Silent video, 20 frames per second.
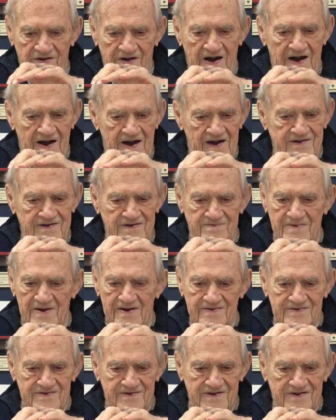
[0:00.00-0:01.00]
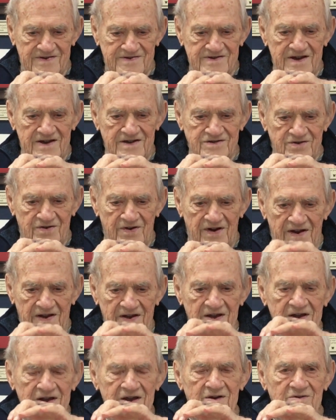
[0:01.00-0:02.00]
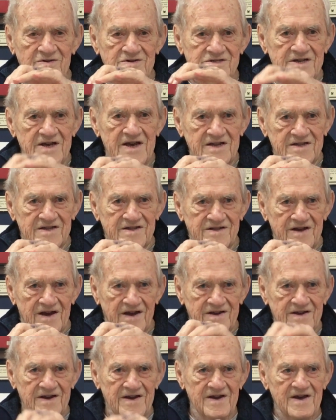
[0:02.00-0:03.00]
I'm not exaggerating, it was that thick.